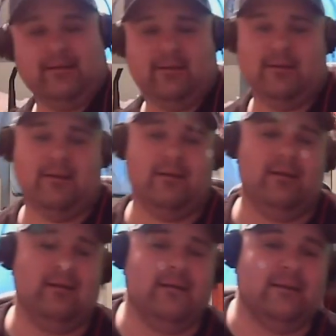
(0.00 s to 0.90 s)
All right.
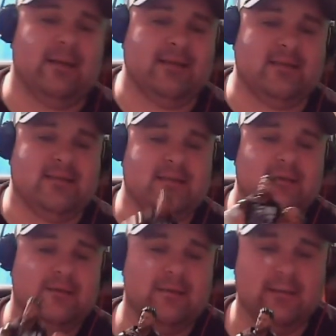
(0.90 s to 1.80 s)

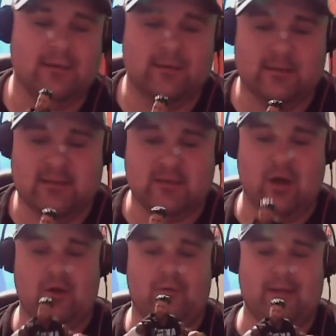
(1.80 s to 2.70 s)
Well,
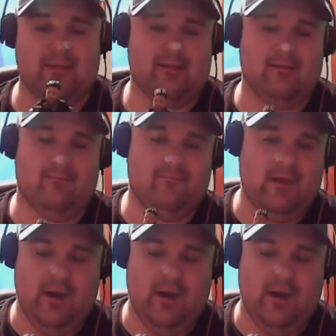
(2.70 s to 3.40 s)
let's